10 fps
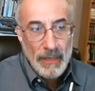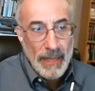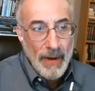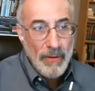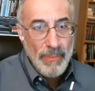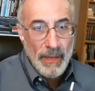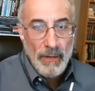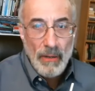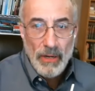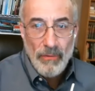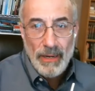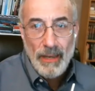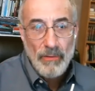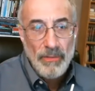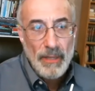and Larry being younger and
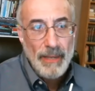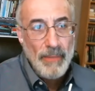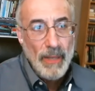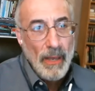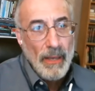healthy,